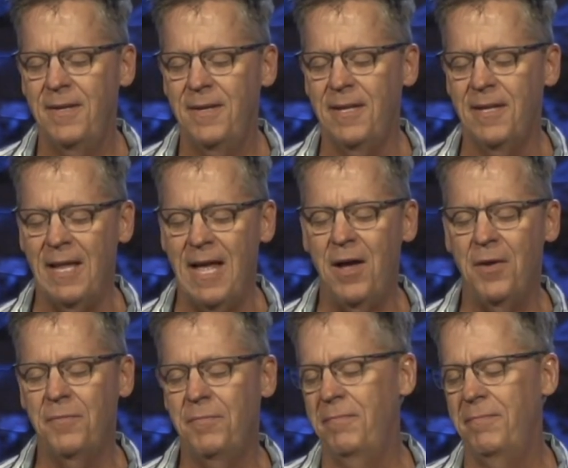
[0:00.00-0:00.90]
He
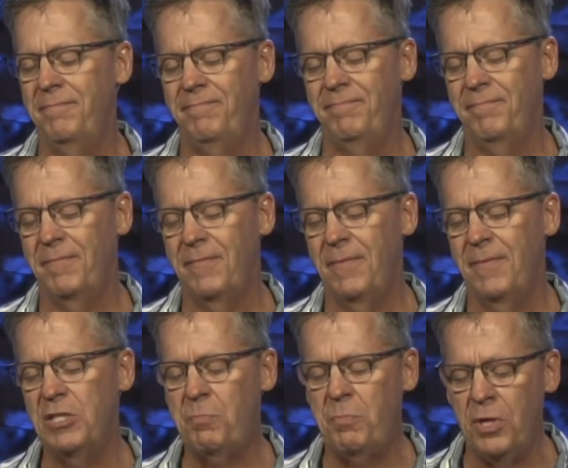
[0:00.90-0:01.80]
allowed
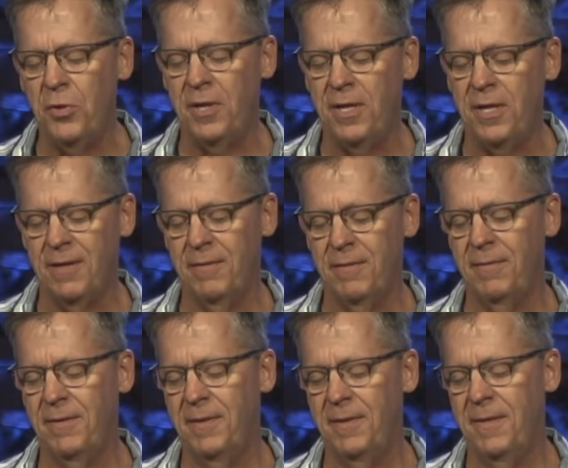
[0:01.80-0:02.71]
his beauty and
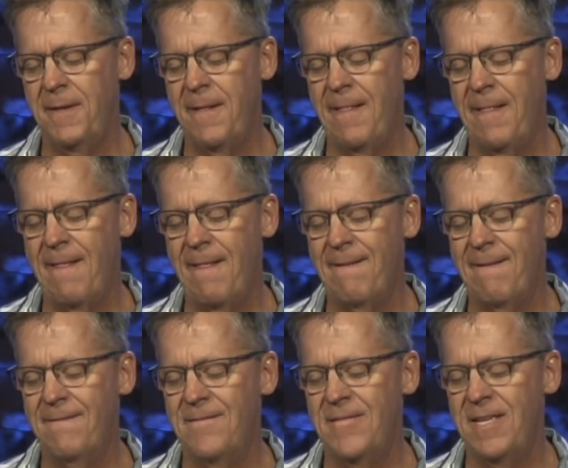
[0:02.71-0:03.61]

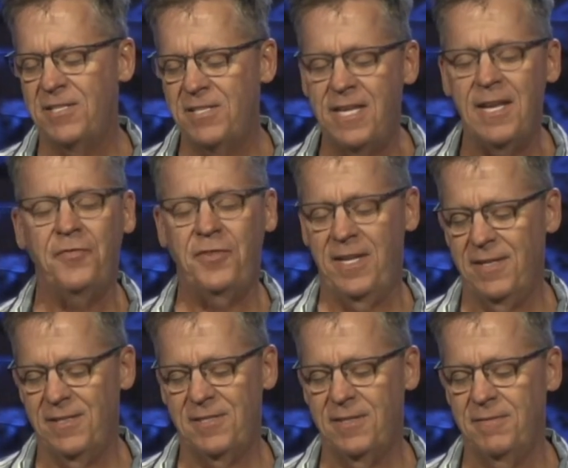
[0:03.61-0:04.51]
his
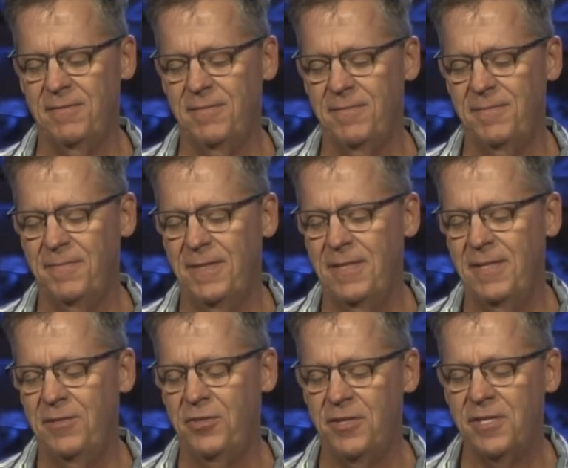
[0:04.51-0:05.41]
giftings and
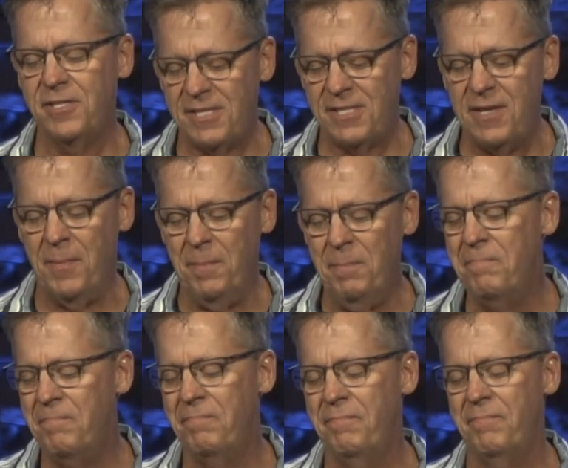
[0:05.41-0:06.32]
to deceive
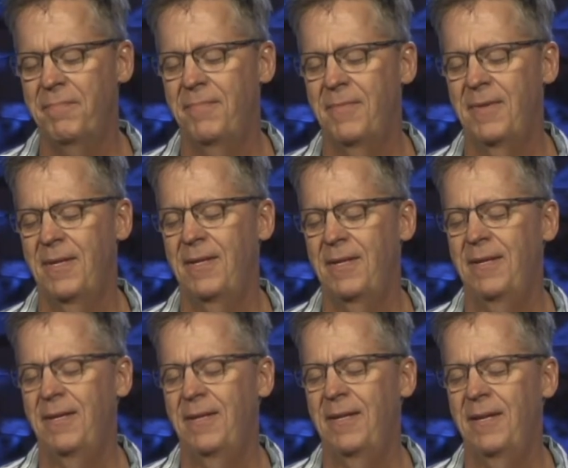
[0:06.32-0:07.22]
him.
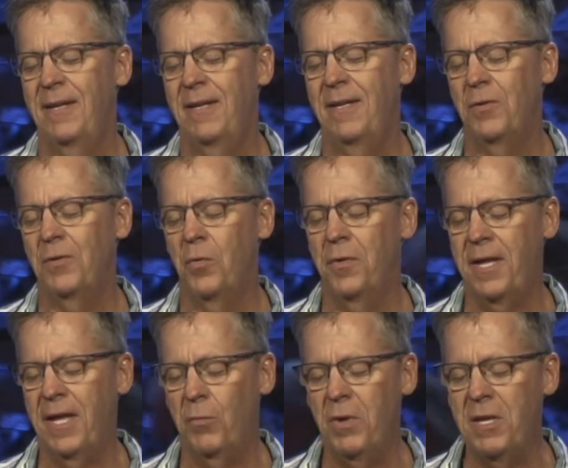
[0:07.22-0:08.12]
And Lord,
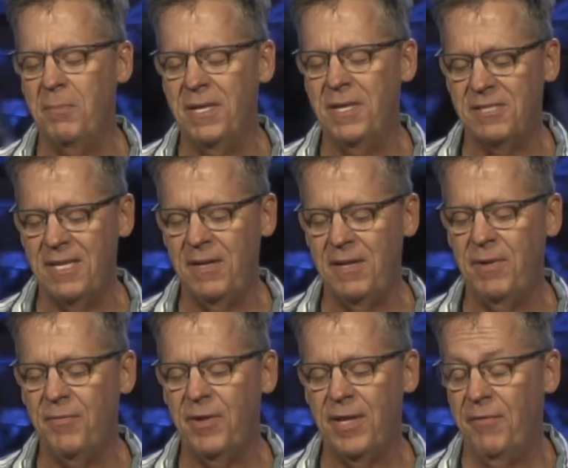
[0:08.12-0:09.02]
again, we can be deceived
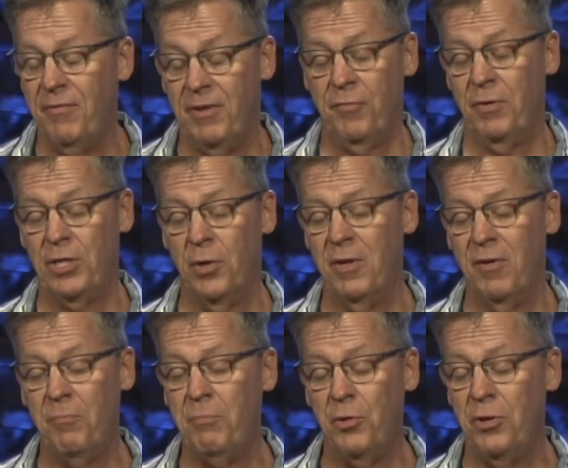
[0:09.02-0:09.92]
even if we don't
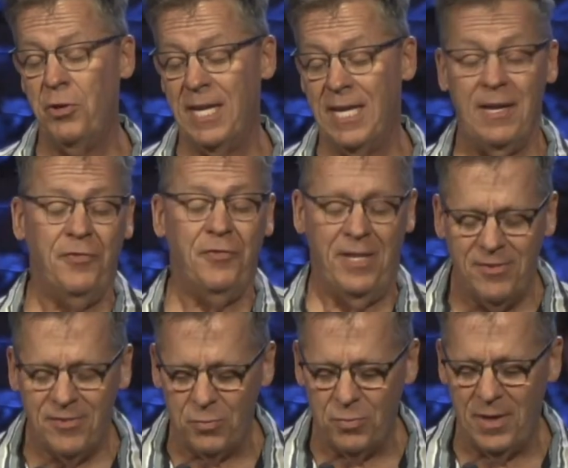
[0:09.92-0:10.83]
have beauty and
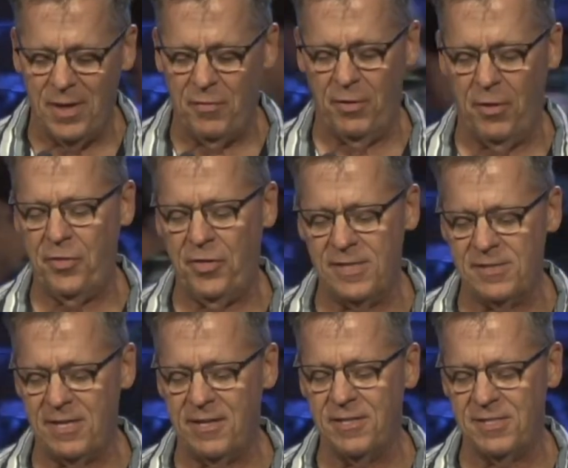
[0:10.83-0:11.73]
giftings. We have other
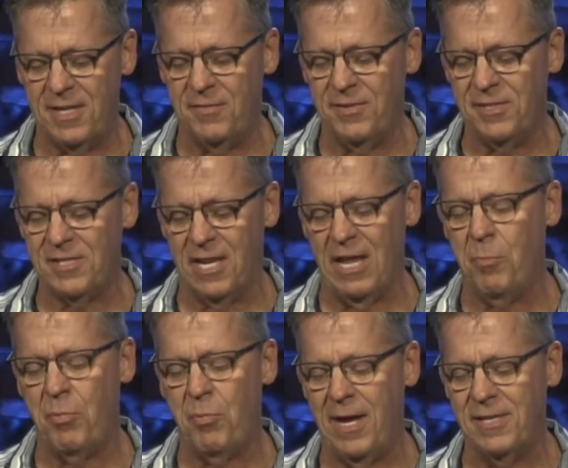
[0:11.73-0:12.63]
things that deceive us and
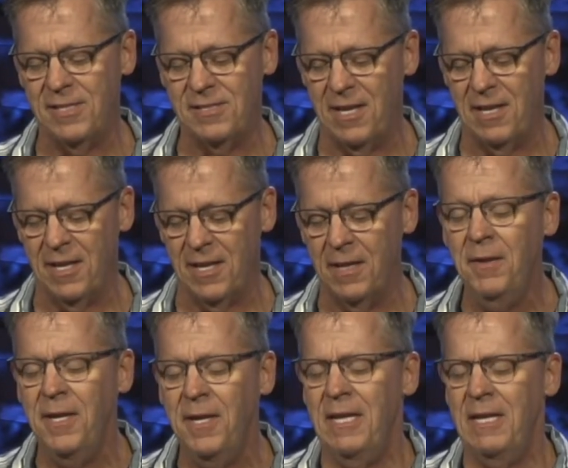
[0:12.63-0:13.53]
allow pride to settle in.
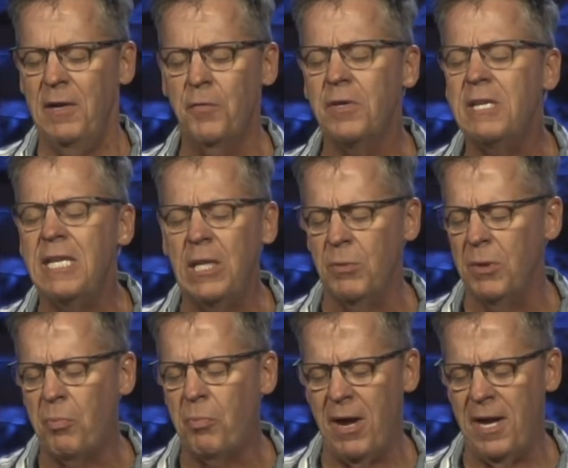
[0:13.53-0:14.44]
If we're dealing
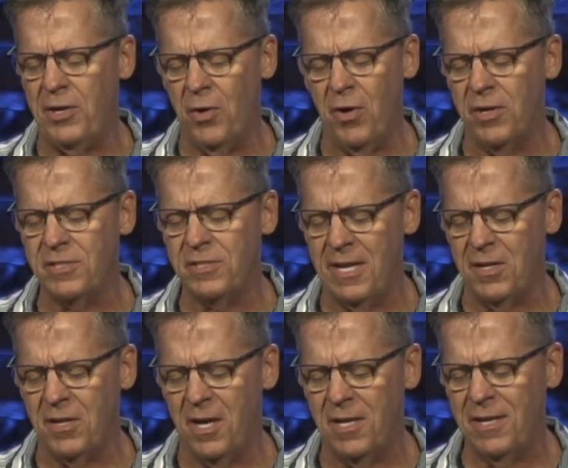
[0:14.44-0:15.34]
with pride in our heart
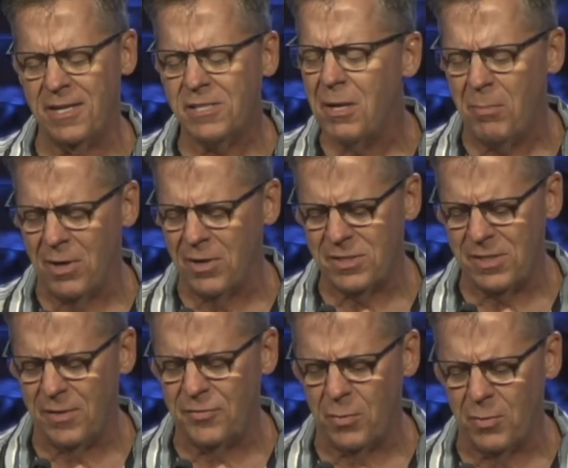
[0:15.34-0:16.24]
tonight, God, let us humble
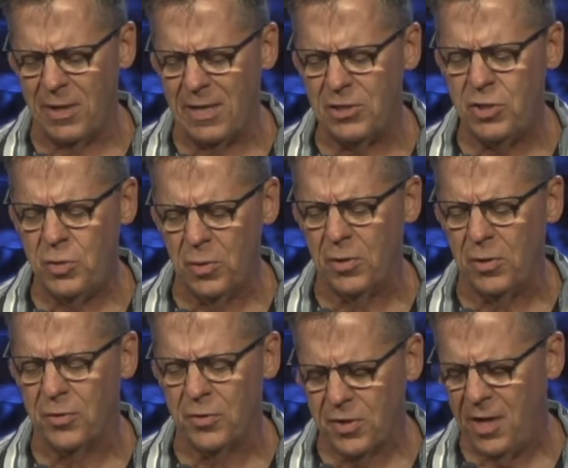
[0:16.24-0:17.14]
ourselves and realize you
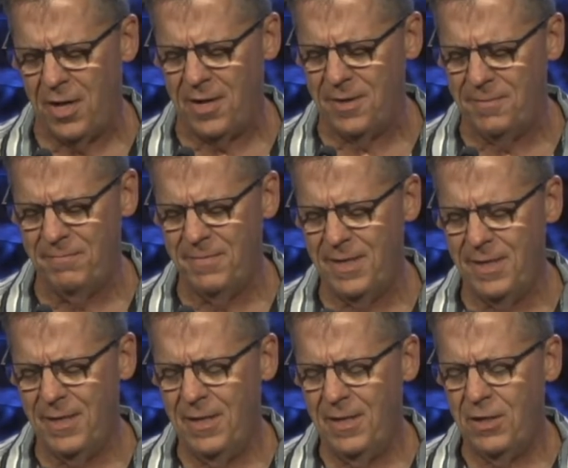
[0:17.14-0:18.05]
alone are God.
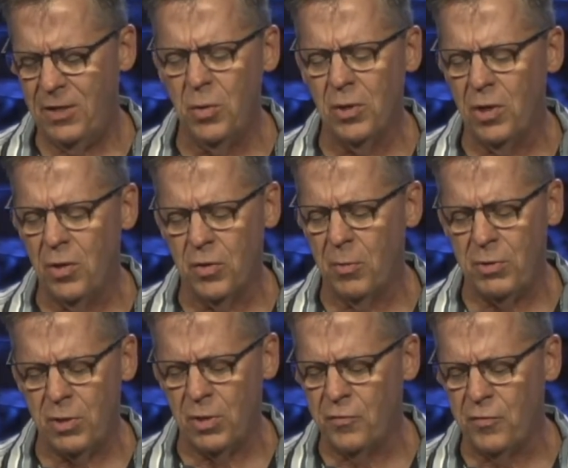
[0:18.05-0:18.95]
You alone are
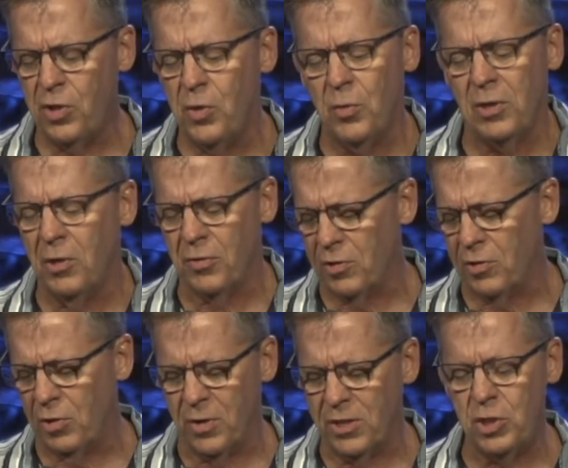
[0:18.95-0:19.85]
beautiful. You alone are
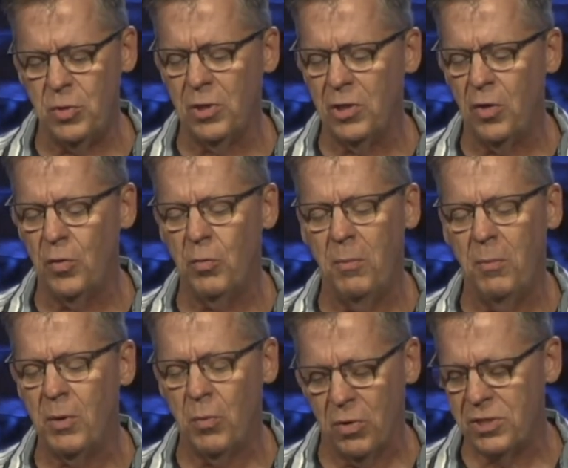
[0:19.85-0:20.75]
glorious. You alone will
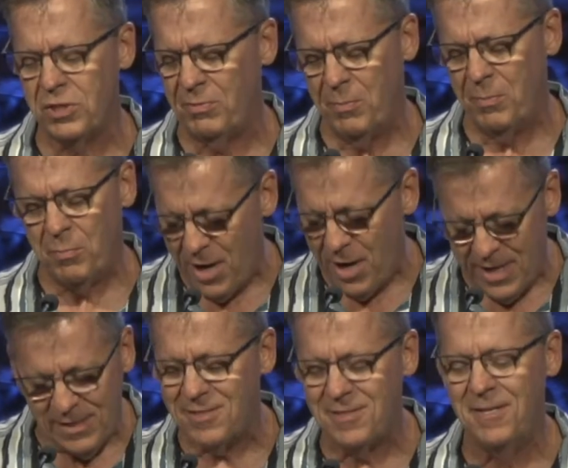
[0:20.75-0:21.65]
be worshiped and
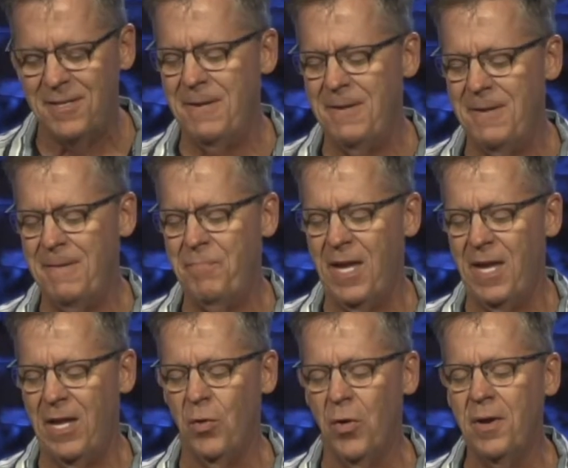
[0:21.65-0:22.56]
praised.
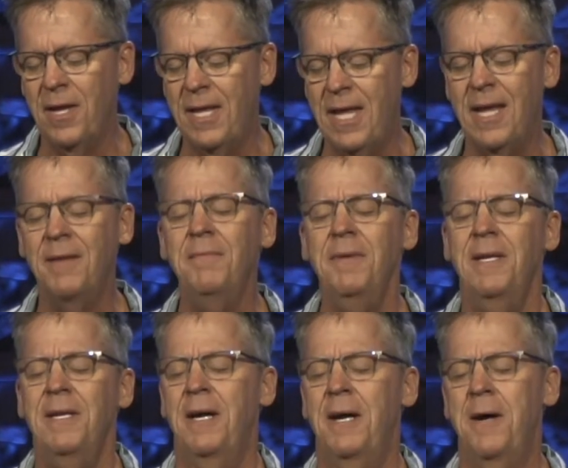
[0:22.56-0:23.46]
And Lord, again,
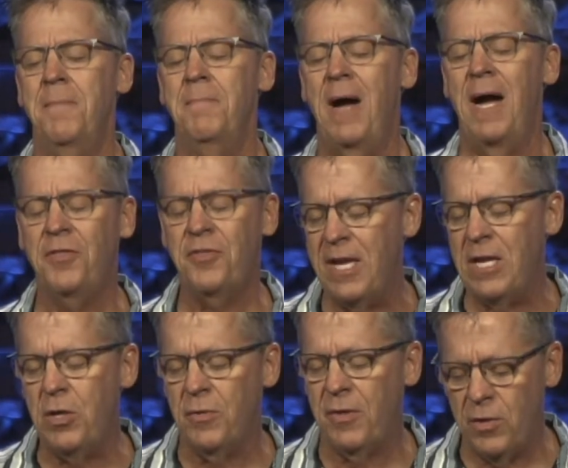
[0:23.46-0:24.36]
um, I
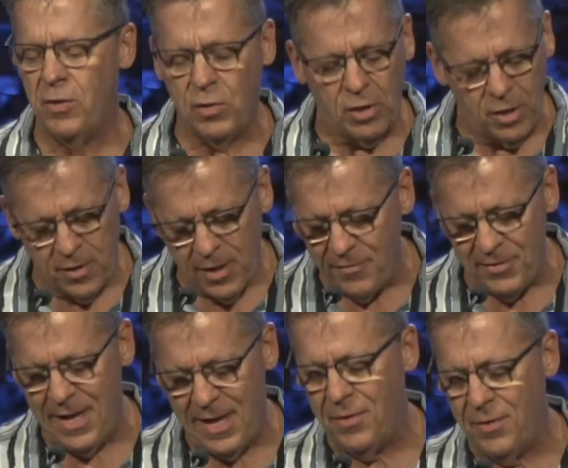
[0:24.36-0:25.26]
thank you that you cleared
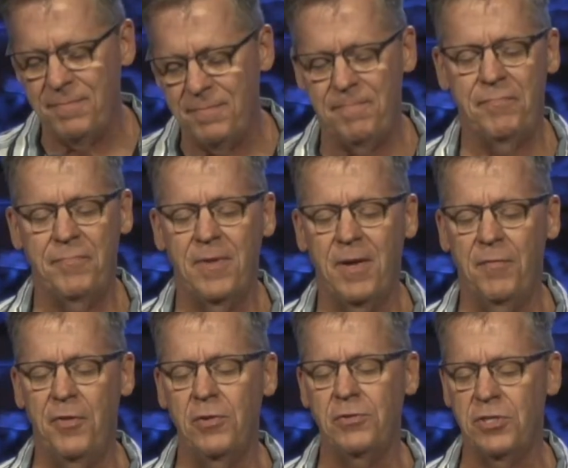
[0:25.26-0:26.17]
heaven out
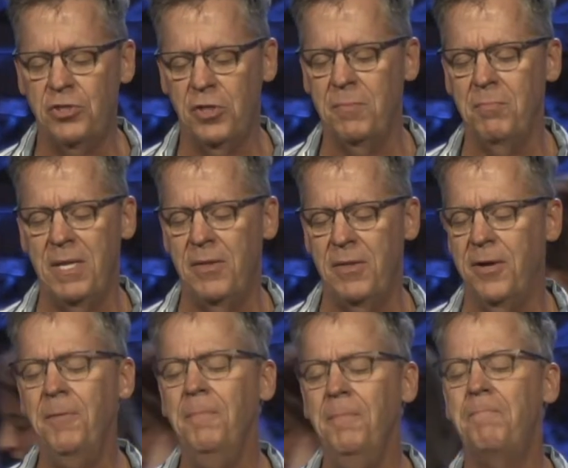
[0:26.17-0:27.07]
of those that shouldn't be
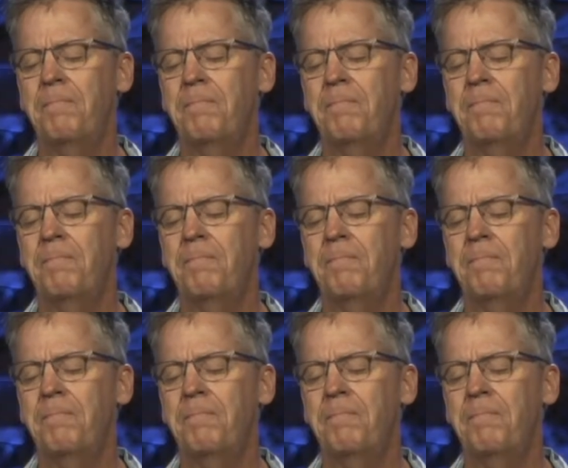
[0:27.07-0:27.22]
there.